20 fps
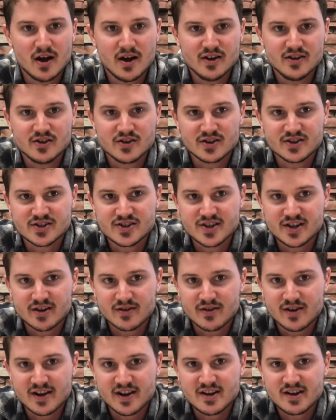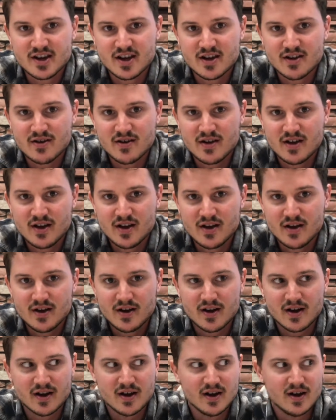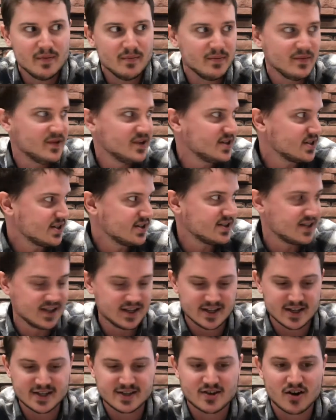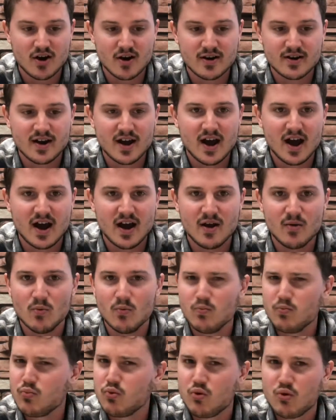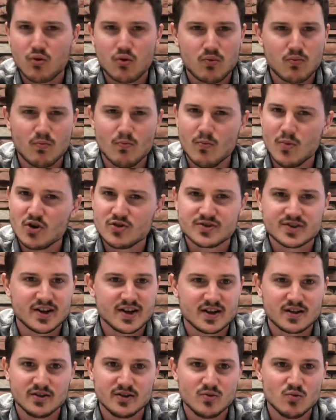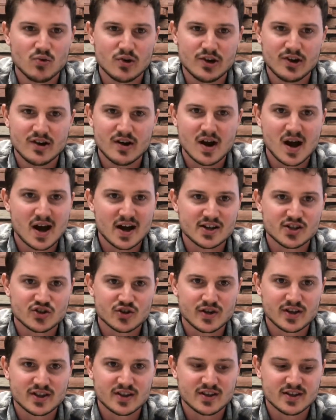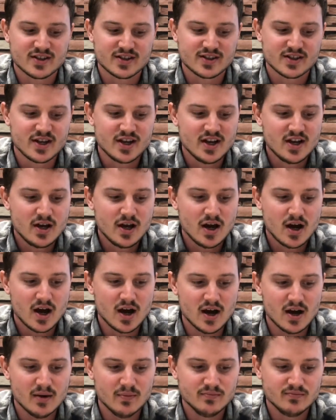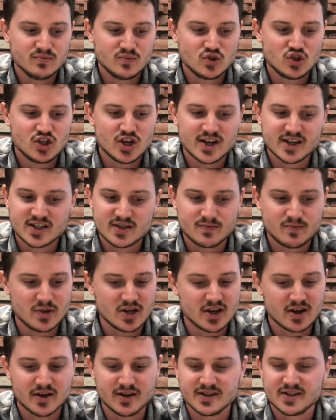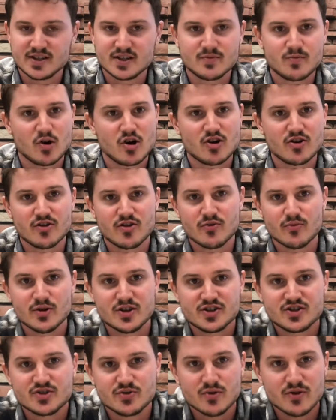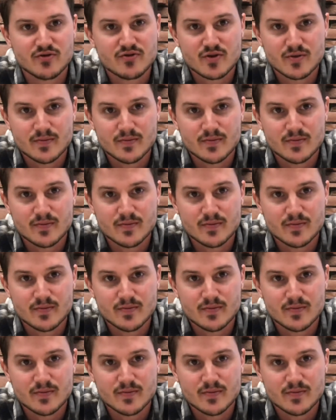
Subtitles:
You can see it right here. This is the discard. I most likely would not drink this just because it's part of the ritual for